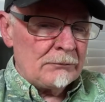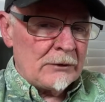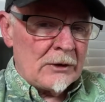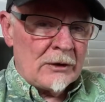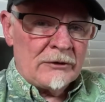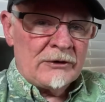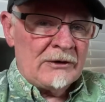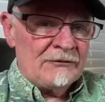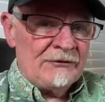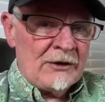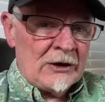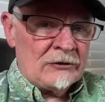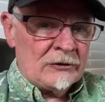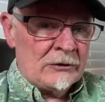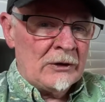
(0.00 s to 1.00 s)
because the
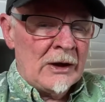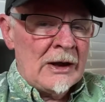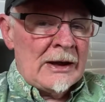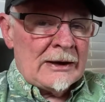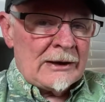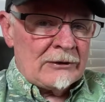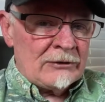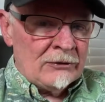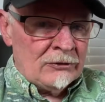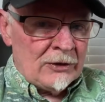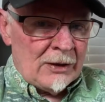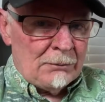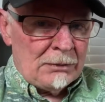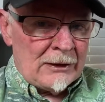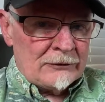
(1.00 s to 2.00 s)
infection gets into
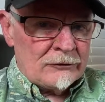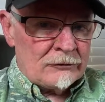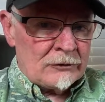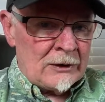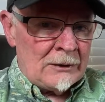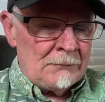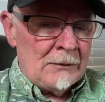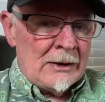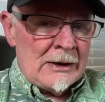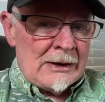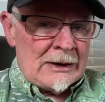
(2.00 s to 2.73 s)
the bloodstream